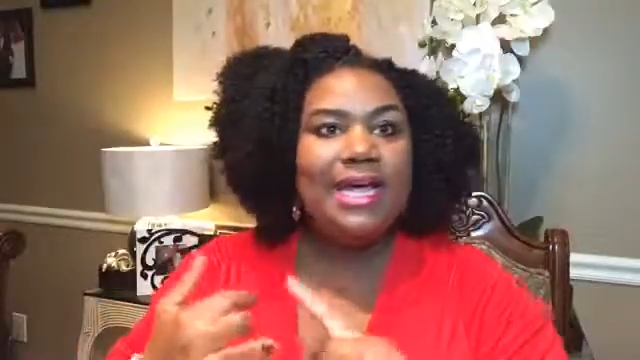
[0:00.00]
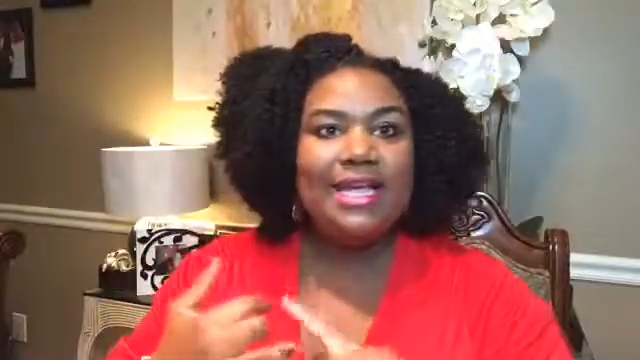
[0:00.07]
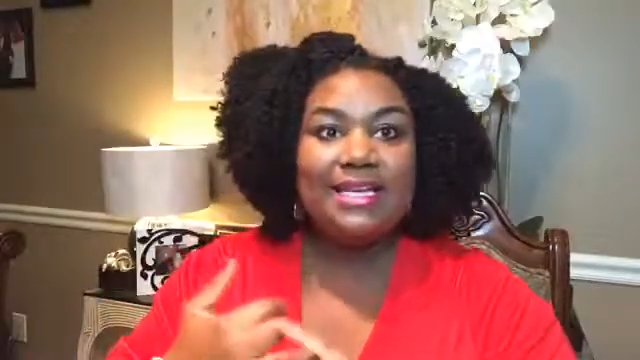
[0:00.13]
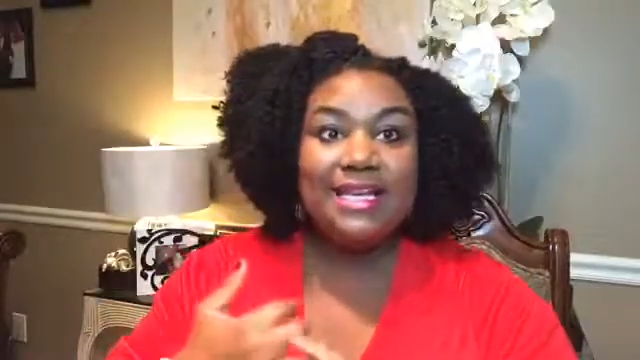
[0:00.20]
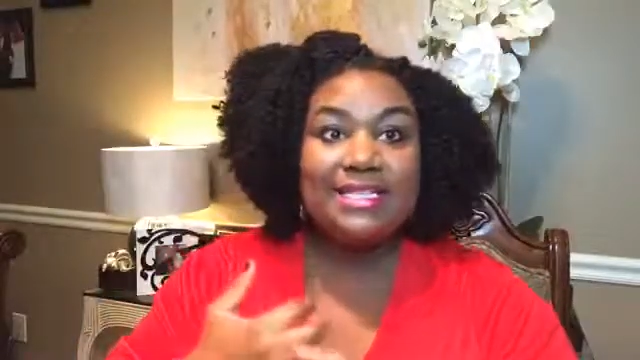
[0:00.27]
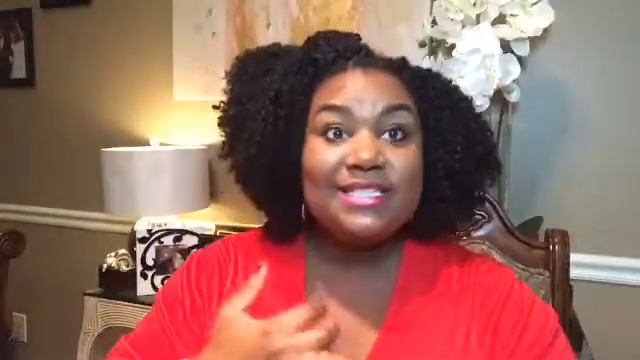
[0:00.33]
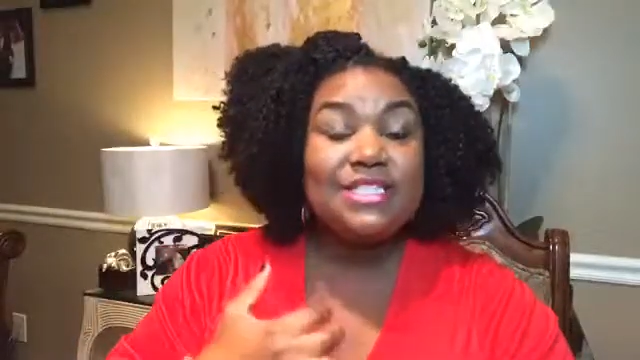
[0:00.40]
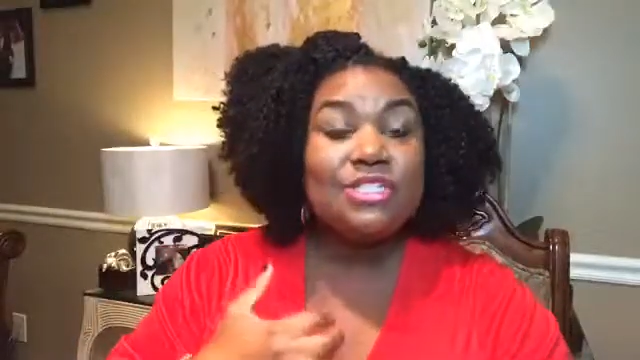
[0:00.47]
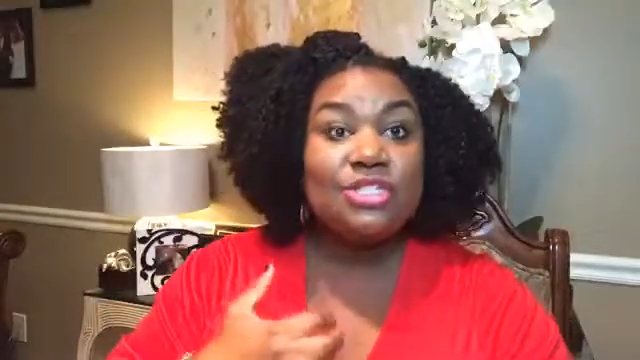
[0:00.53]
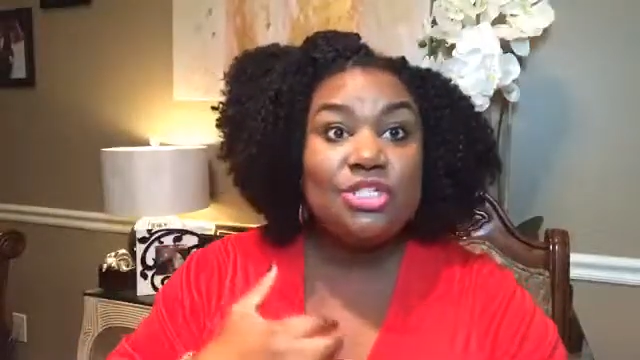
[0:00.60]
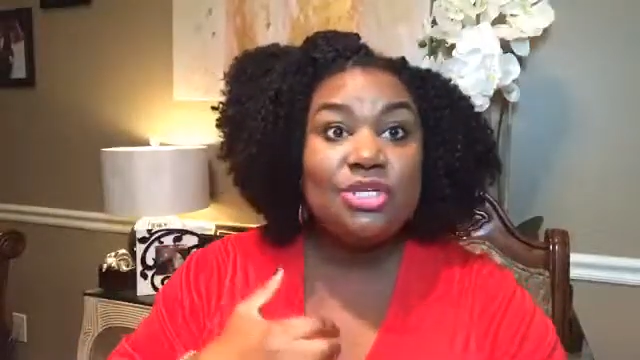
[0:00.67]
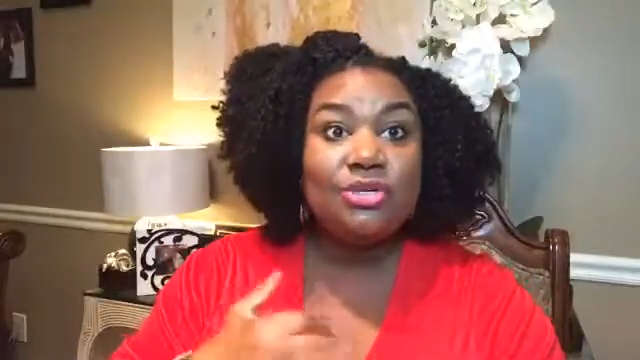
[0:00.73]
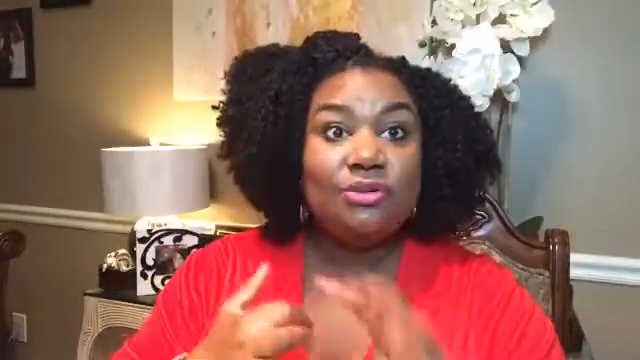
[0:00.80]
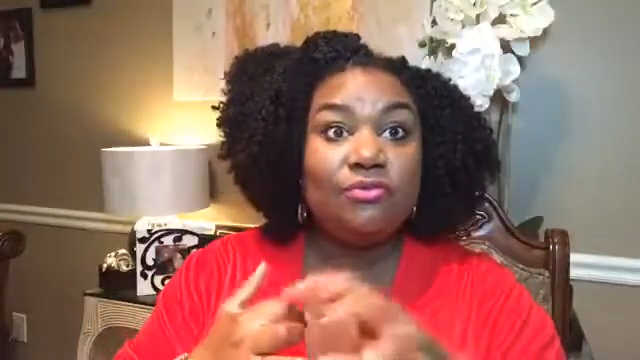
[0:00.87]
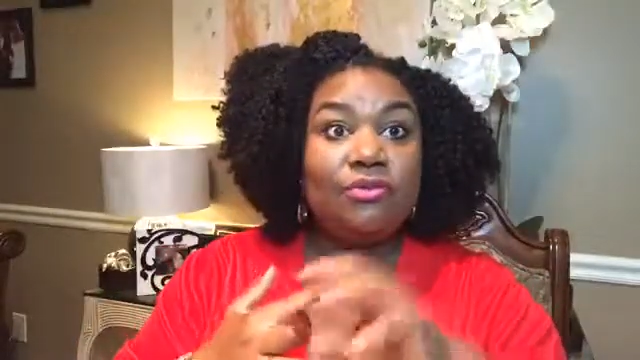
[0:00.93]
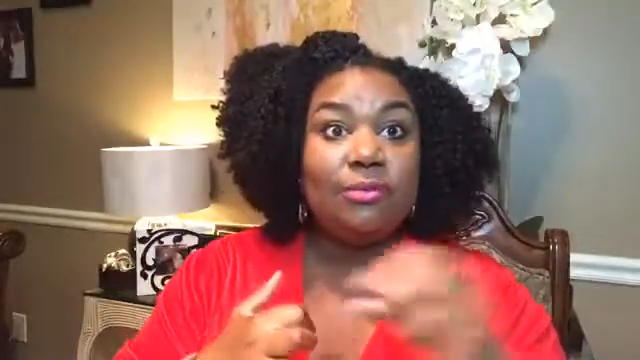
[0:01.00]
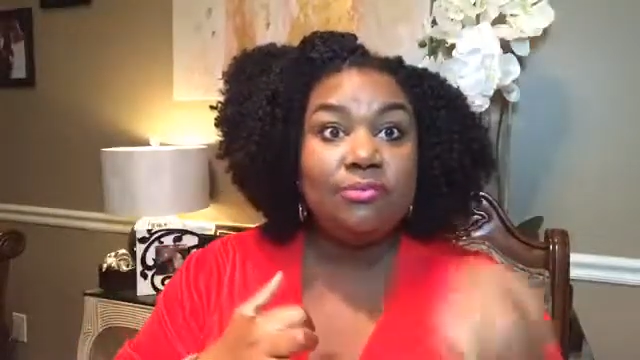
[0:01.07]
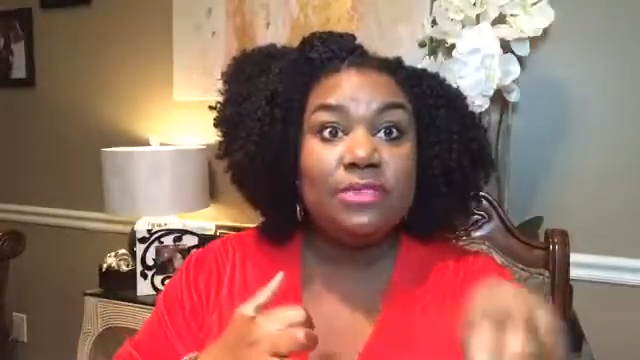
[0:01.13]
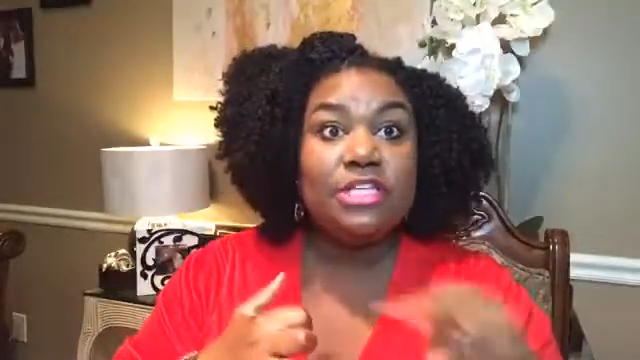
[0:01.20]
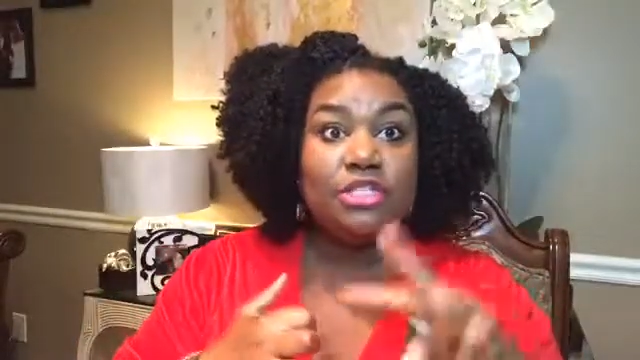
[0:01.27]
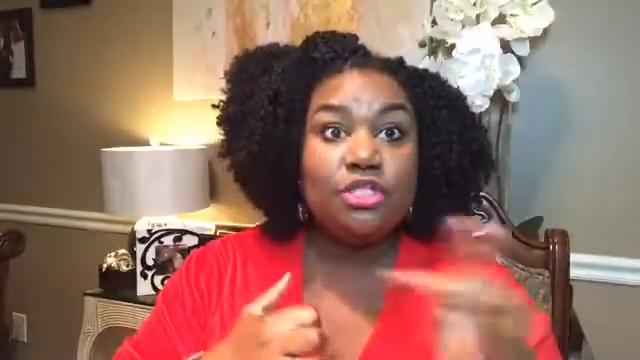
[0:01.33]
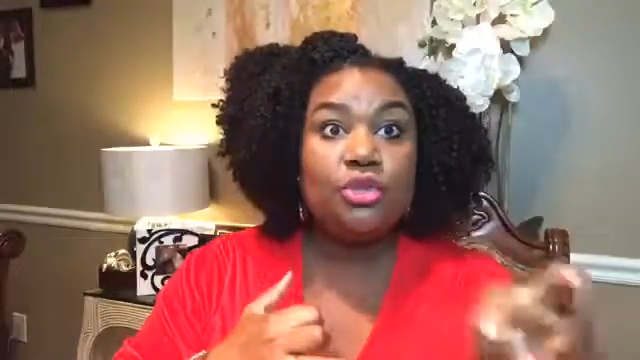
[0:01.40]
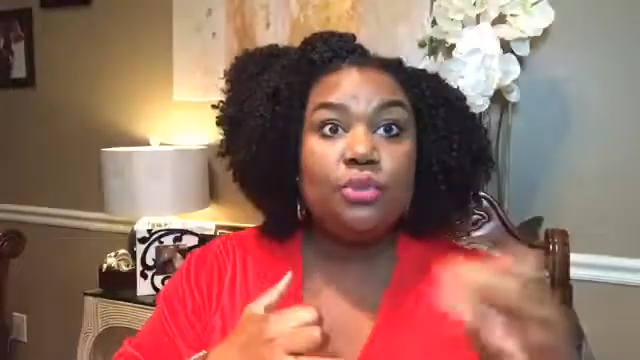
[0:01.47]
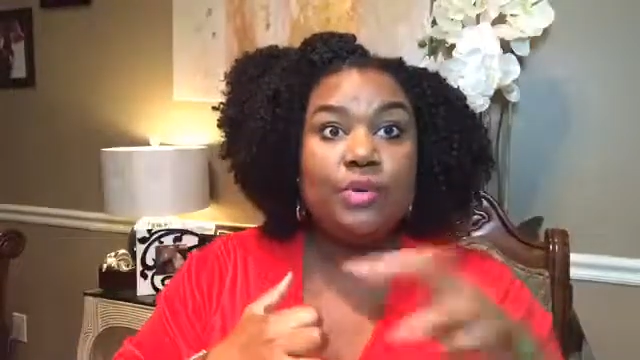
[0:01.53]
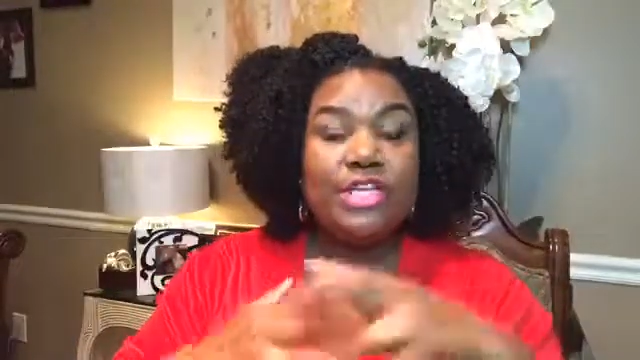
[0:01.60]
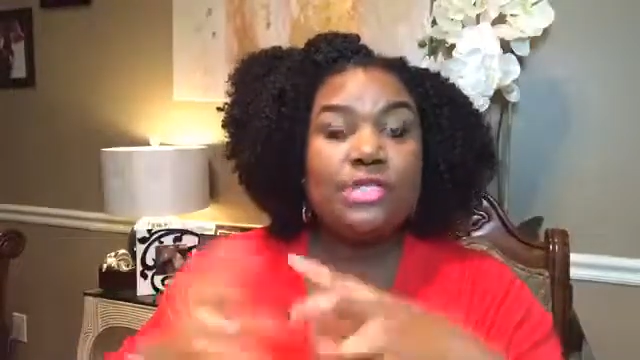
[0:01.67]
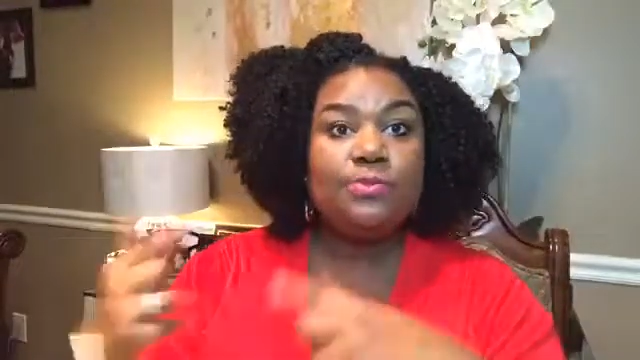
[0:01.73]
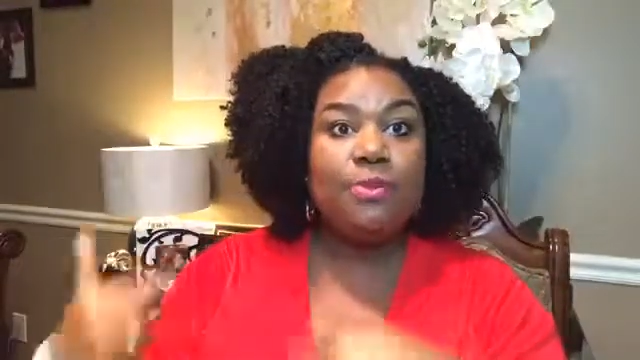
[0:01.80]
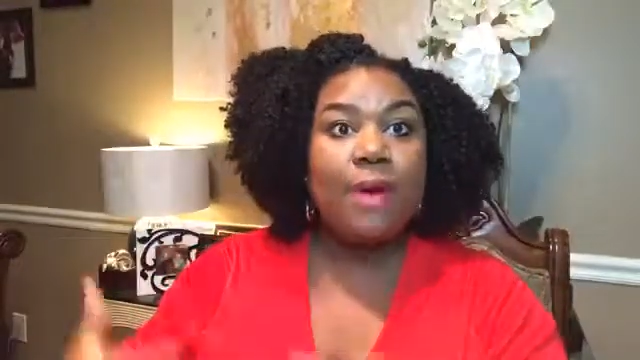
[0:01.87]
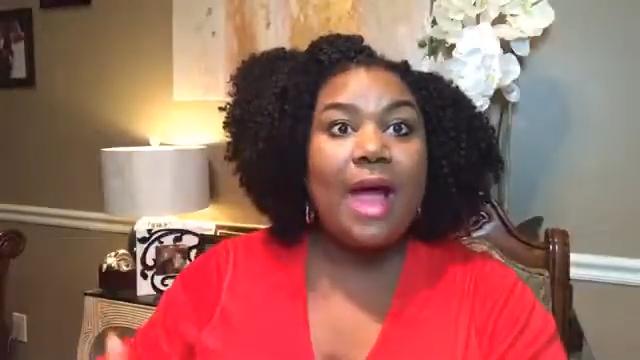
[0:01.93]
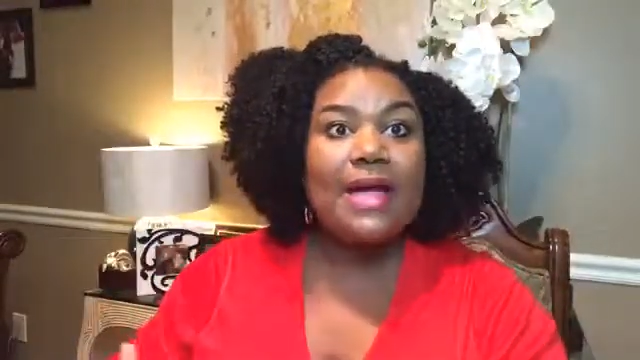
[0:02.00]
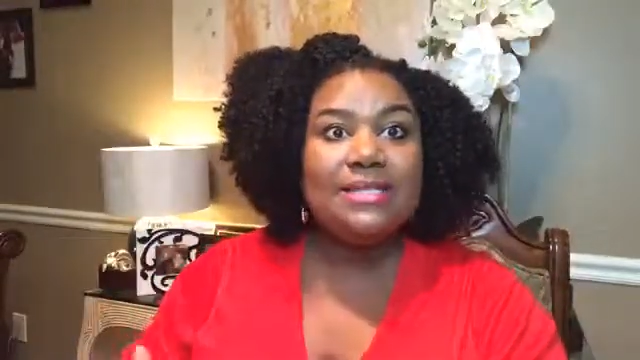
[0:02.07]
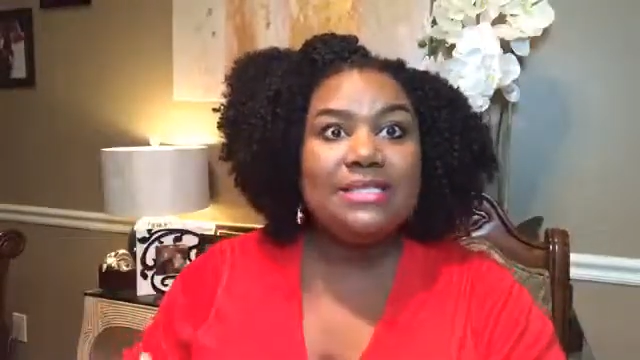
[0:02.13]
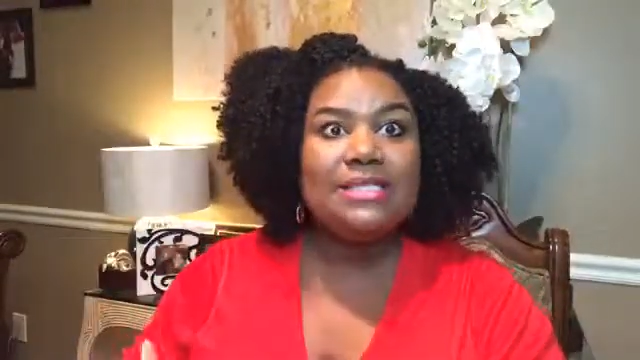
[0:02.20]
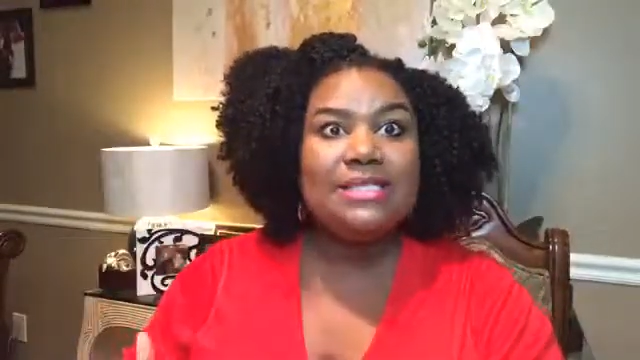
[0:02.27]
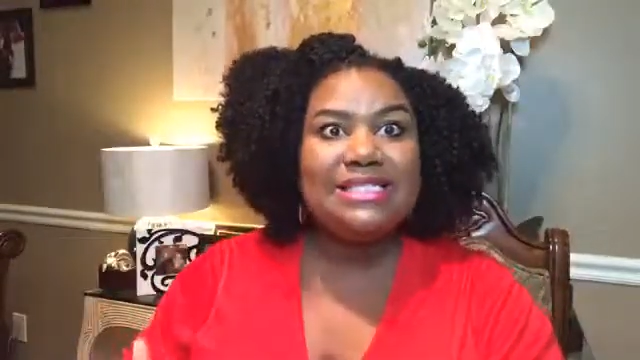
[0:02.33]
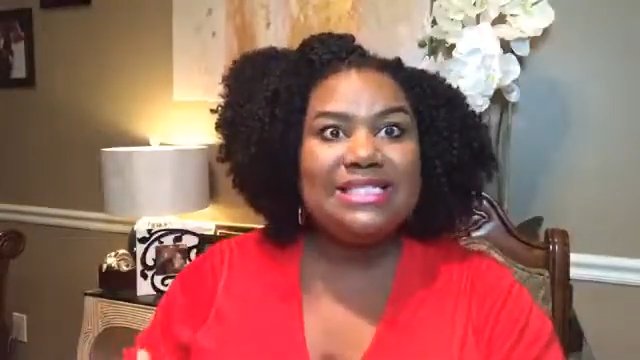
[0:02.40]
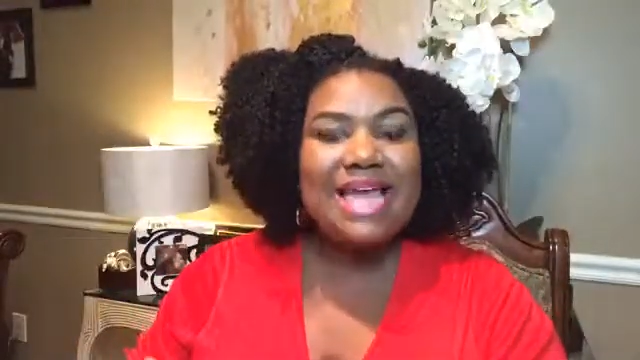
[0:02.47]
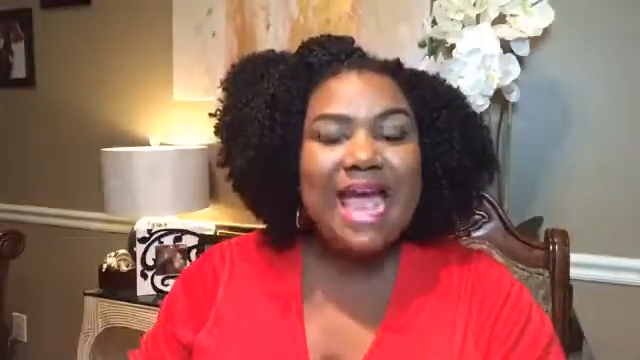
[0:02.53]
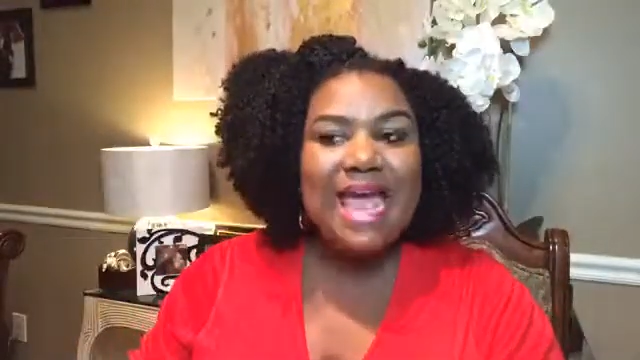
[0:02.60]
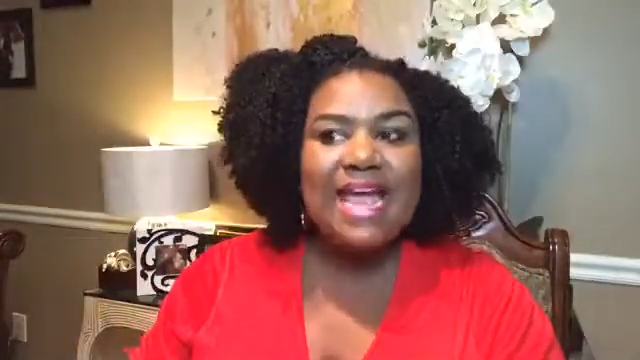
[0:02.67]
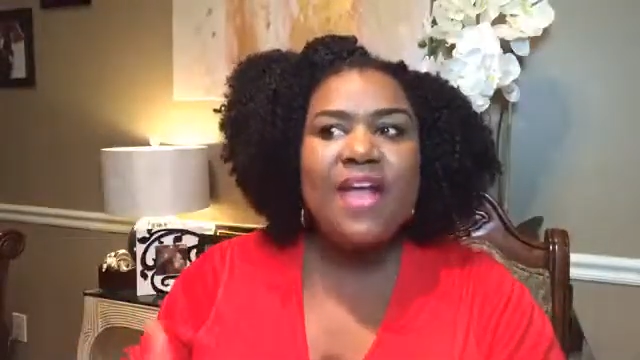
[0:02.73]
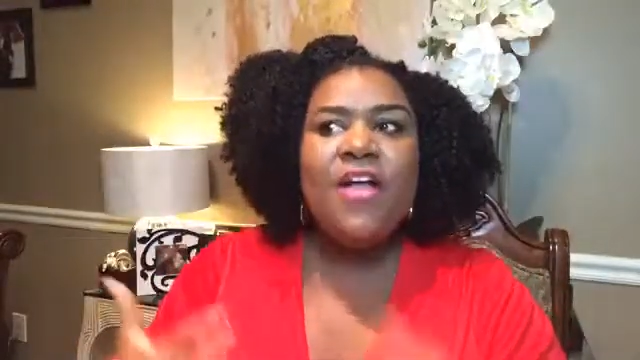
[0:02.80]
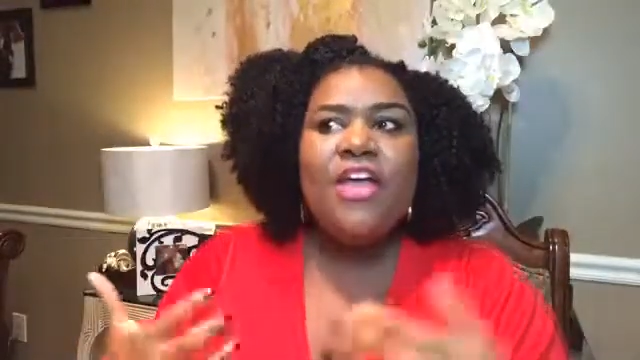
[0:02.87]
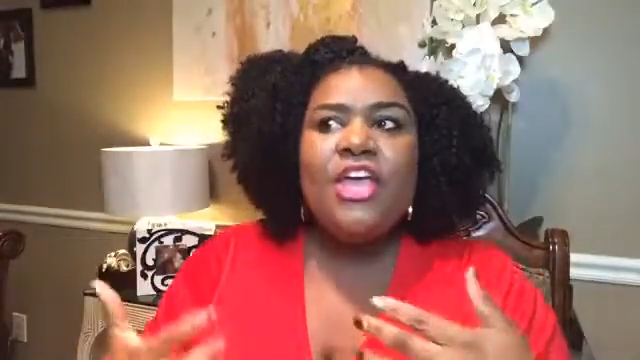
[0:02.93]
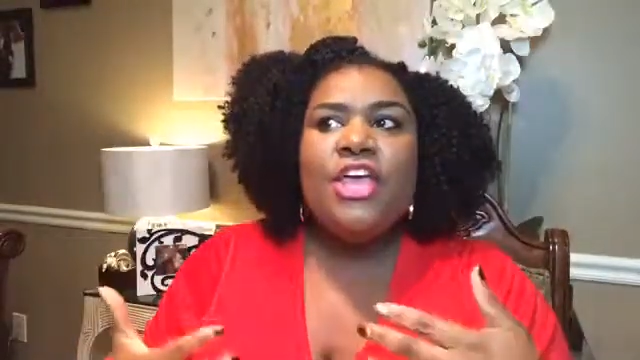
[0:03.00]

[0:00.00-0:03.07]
and lessons 2 from the 2 weeks prior to today,